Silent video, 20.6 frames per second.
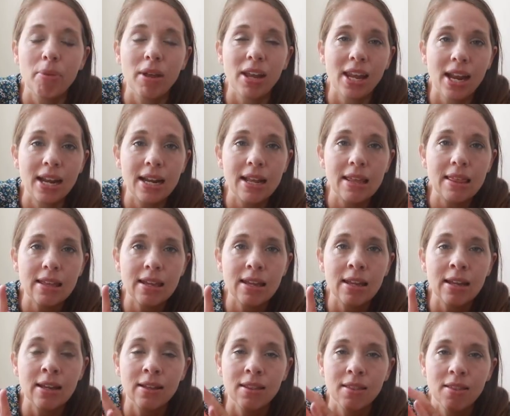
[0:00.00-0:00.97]
pick
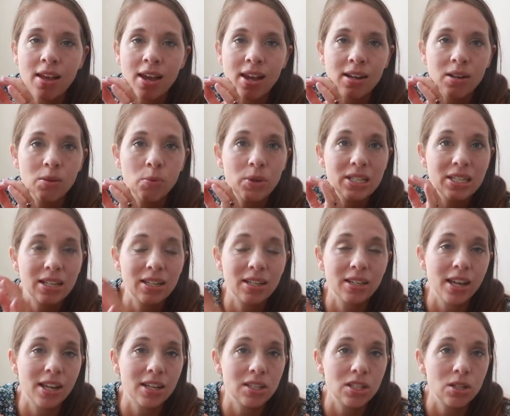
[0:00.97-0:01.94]
anything that we didn't
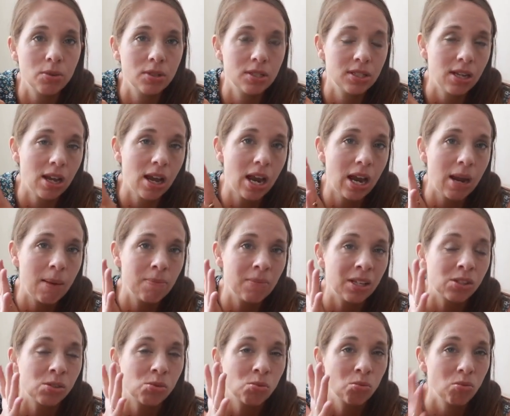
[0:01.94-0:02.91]
get to in time
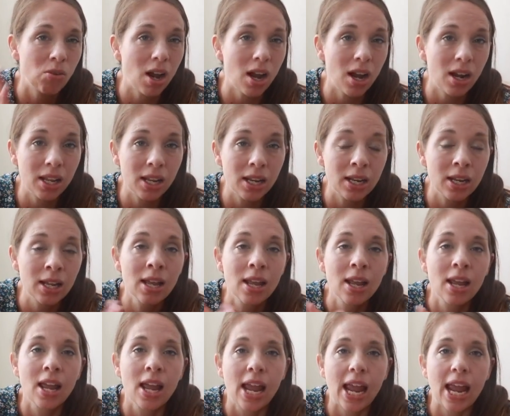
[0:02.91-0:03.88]
that's rotted
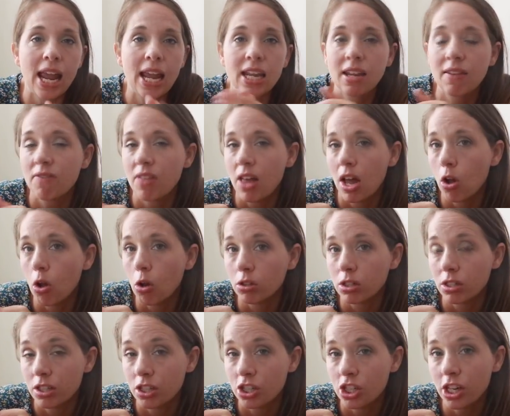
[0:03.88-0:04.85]
and give that all
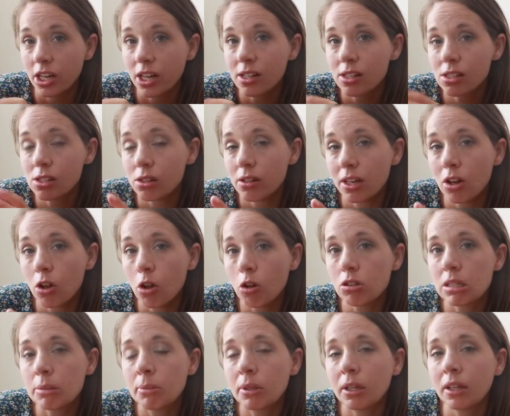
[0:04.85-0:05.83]
to the chicken so that it
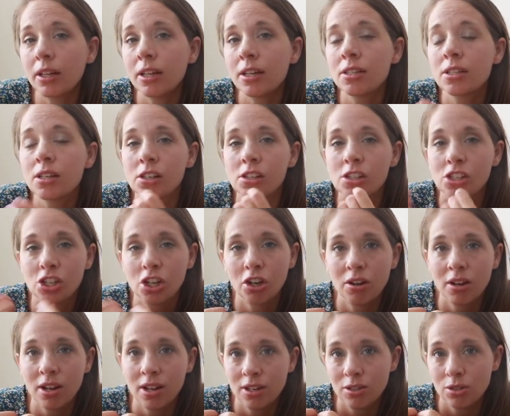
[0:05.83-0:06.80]
ultimately does
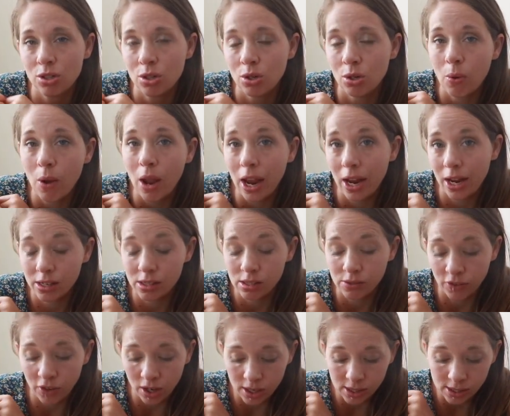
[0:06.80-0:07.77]
turn into eggs
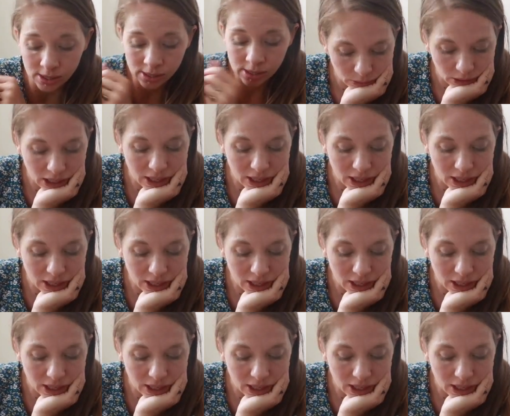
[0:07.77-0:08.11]
for us.